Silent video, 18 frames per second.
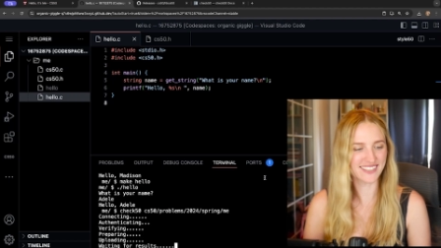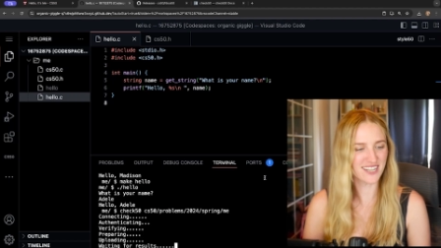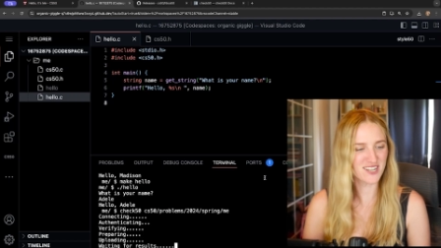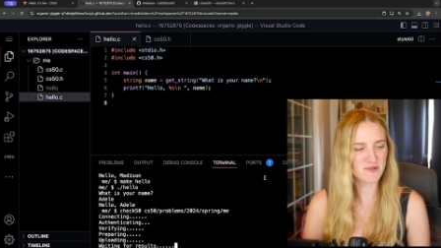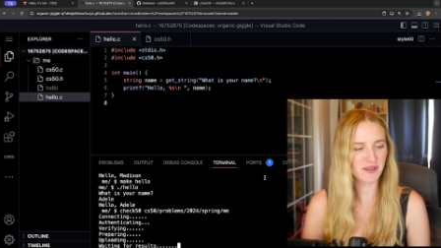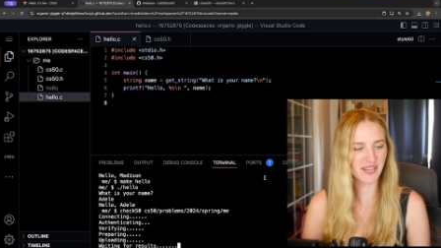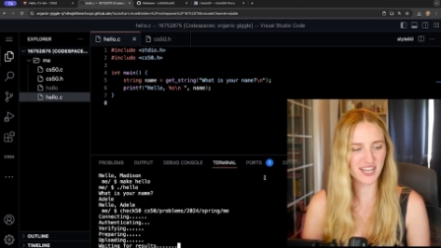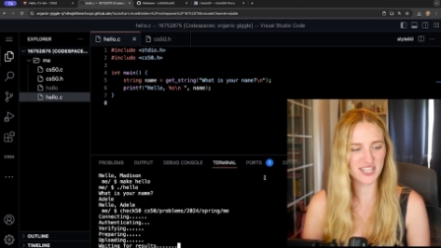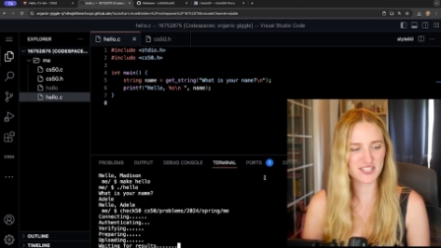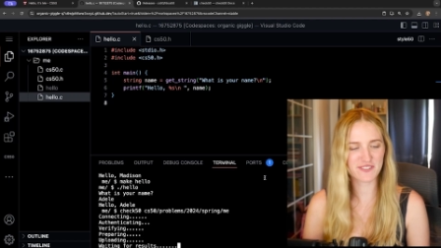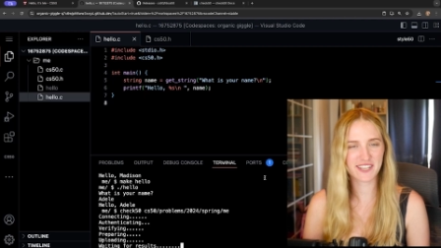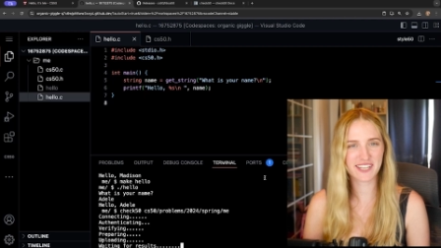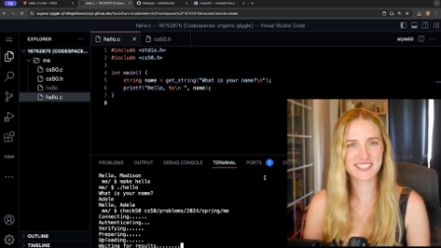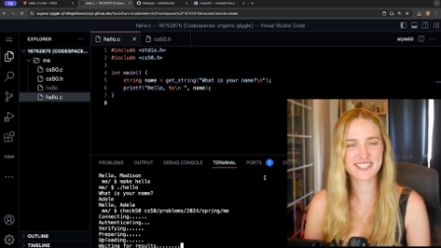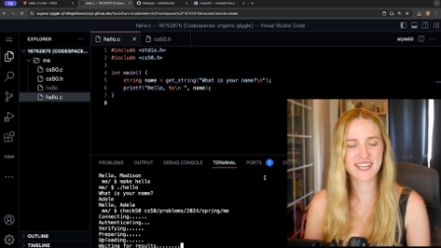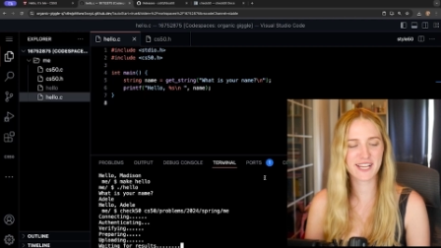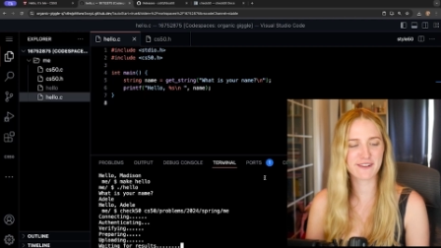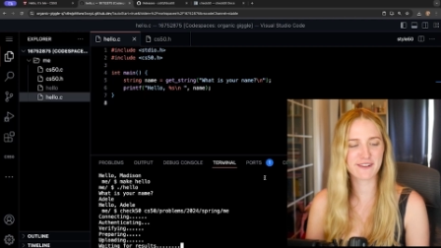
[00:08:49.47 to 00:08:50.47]
Oh my gosh, I feel like
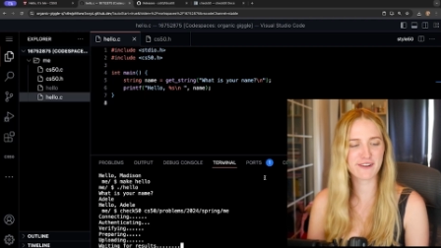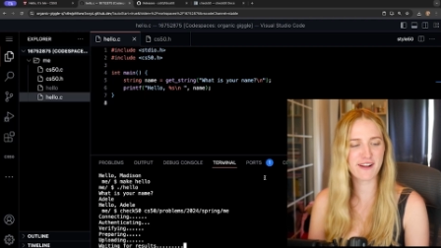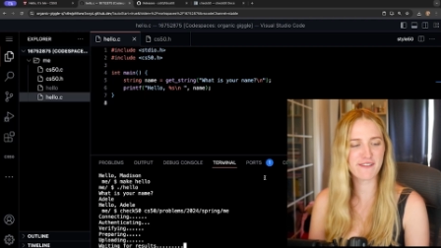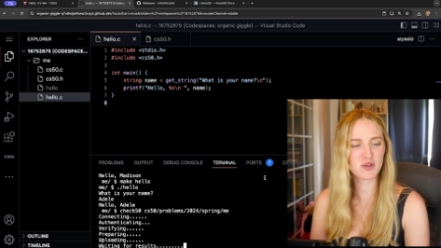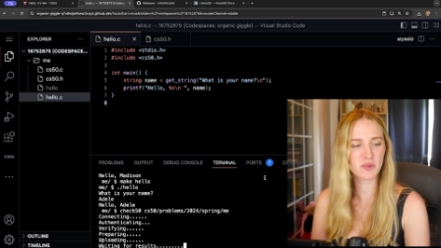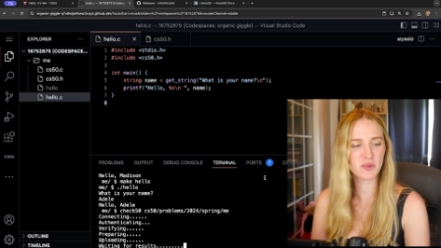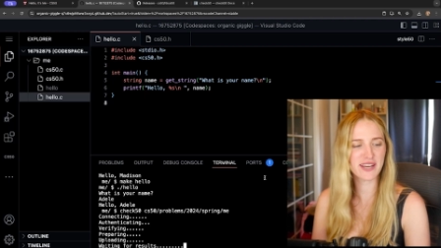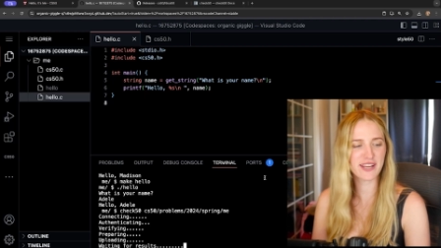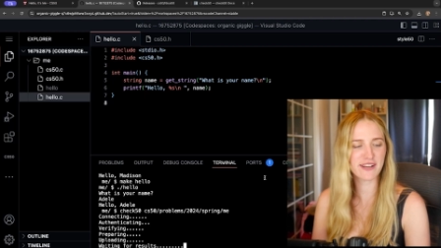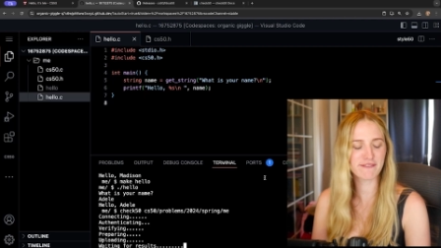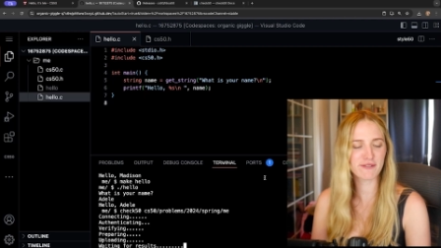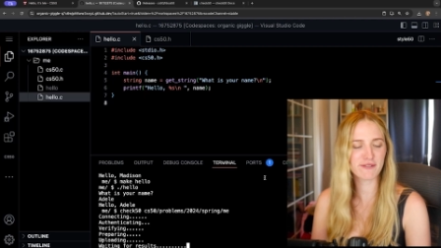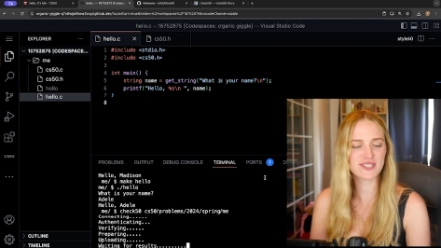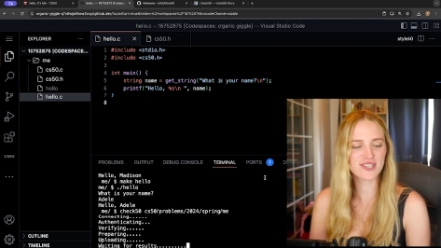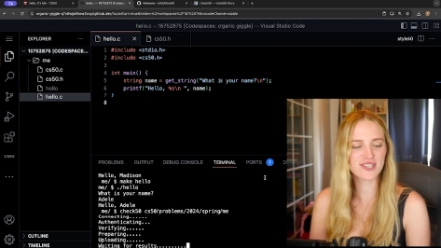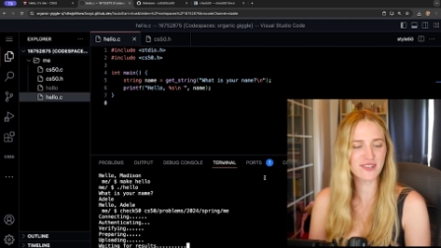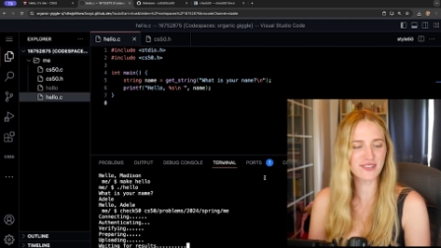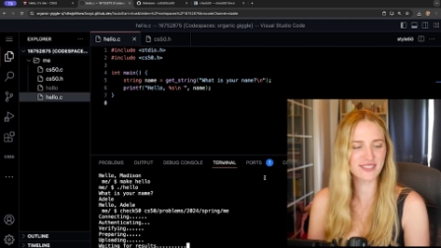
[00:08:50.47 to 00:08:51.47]
it's taking forever waiting for
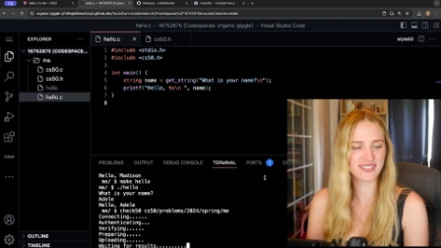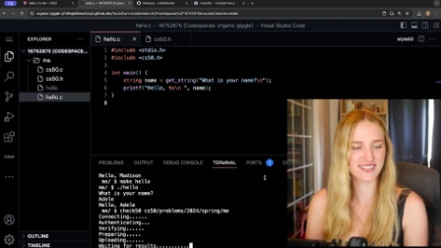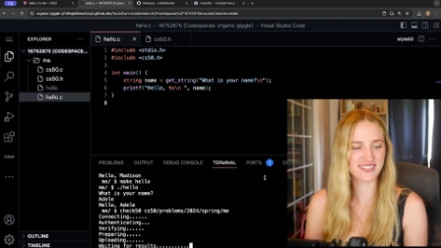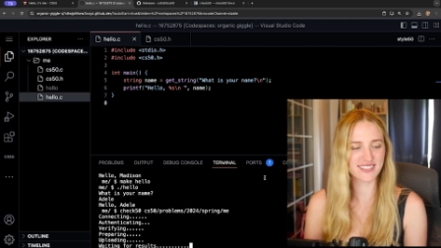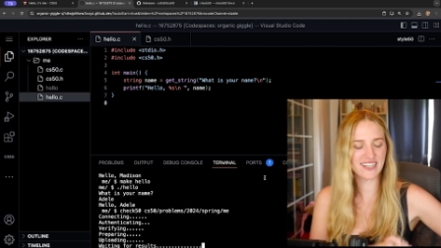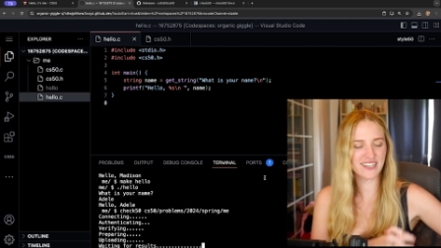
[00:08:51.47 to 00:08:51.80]
results.